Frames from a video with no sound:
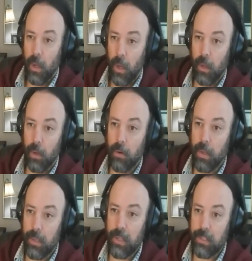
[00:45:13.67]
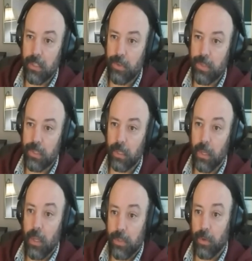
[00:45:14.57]
Oh, okay, that's interesting.
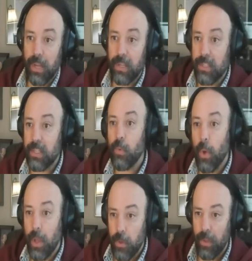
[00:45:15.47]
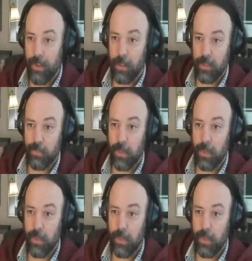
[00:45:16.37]
So I can see why you have Alice,